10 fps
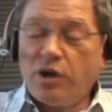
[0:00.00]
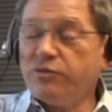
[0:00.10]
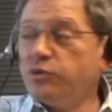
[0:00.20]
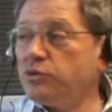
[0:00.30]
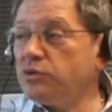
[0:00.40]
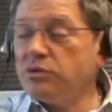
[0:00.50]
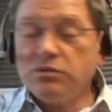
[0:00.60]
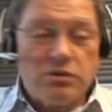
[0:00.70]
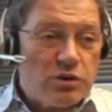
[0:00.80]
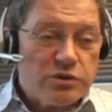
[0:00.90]
You have to
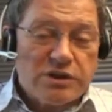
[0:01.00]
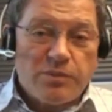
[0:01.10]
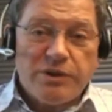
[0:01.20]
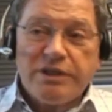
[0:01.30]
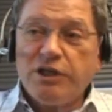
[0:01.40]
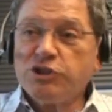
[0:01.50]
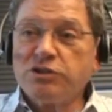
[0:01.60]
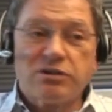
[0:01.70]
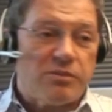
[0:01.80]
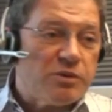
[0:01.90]
know the
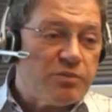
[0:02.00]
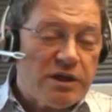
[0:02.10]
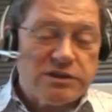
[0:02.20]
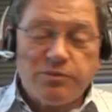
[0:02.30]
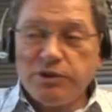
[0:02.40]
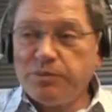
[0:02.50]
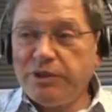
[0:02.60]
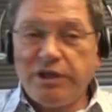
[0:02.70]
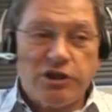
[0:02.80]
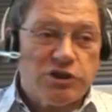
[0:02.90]
applications, I mean multiple
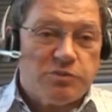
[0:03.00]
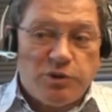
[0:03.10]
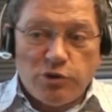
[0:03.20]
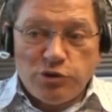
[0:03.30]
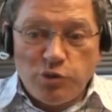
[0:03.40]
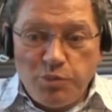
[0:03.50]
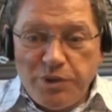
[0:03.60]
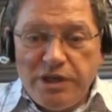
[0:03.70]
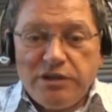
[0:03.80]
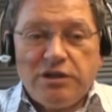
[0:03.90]
applications, because you
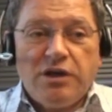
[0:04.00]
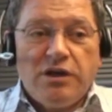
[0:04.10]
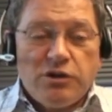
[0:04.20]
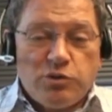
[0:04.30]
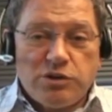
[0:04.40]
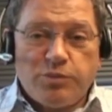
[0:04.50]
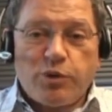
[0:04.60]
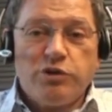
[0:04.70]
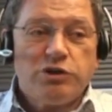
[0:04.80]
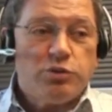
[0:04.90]
bring to the
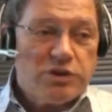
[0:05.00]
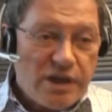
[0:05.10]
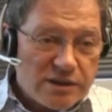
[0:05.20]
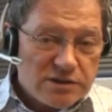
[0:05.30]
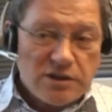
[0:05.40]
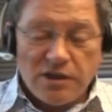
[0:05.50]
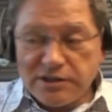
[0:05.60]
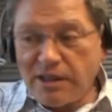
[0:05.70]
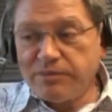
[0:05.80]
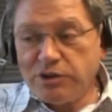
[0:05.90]
product you test
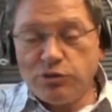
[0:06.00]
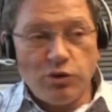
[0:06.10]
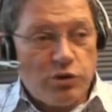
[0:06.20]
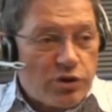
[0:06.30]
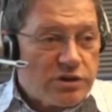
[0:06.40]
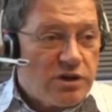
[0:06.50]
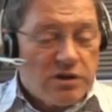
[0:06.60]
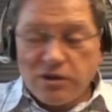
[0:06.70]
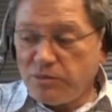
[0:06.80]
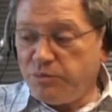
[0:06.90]
something you learn
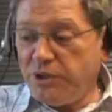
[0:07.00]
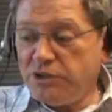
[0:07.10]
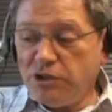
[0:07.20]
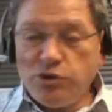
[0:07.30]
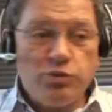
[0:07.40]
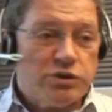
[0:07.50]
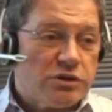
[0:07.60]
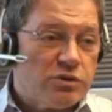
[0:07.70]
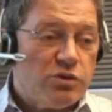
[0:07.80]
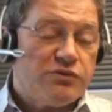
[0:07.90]
being a
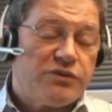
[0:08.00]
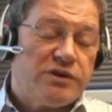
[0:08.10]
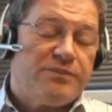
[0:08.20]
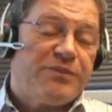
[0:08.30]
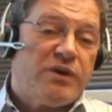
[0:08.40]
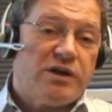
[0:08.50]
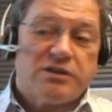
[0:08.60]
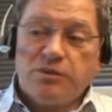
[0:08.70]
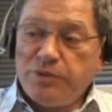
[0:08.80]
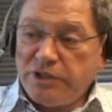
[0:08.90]
user of
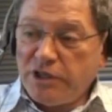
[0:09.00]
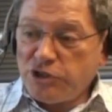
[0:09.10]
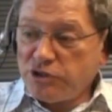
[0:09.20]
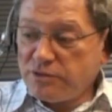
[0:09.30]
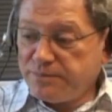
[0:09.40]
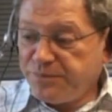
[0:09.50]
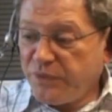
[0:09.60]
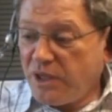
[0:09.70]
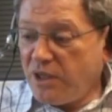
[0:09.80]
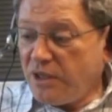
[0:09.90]
other applications.
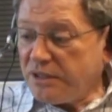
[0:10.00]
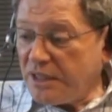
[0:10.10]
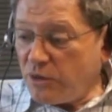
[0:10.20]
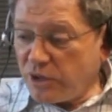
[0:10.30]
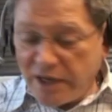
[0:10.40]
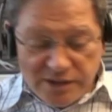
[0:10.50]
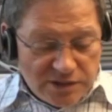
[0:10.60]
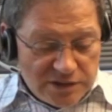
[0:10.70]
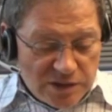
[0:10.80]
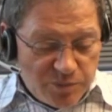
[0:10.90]
Now
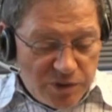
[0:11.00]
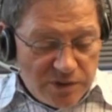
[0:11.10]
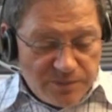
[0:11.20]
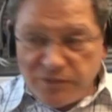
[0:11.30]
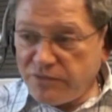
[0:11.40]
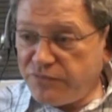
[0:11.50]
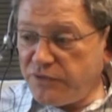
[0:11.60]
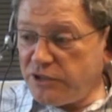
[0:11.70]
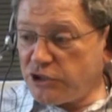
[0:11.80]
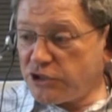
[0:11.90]
guys, let me
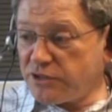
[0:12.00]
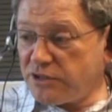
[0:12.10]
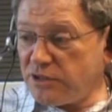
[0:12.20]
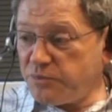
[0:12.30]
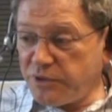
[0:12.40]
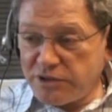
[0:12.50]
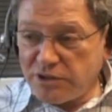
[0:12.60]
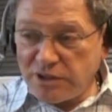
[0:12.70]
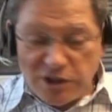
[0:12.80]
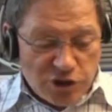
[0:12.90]
finish the
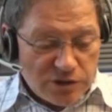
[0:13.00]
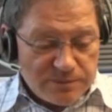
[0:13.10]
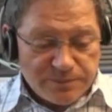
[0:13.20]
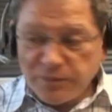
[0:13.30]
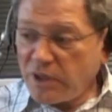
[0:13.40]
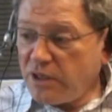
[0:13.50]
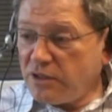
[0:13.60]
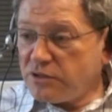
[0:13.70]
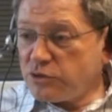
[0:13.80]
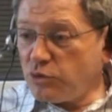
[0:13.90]
presentation
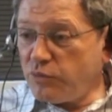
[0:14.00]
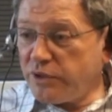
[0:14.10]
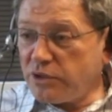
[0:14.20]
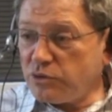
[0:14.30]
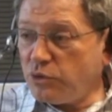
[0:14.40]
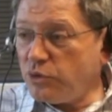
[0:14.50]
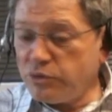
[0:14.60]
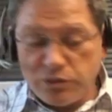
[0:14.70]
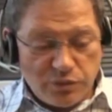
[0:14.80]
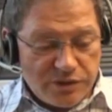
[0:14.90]
so we can
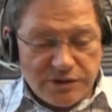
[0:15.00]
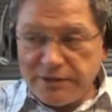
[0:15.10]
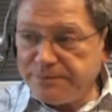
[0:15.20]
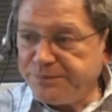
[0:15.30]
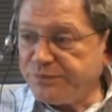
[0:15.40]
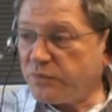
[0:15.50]
go to the